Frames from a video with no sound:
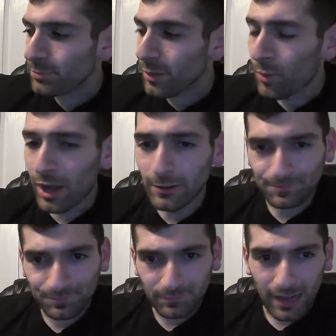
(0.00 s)

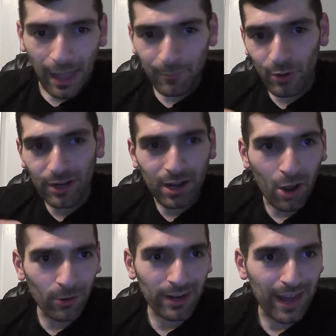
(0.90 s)
Well, I'm going to
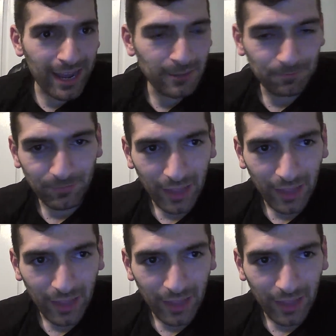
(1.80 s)
call it a night.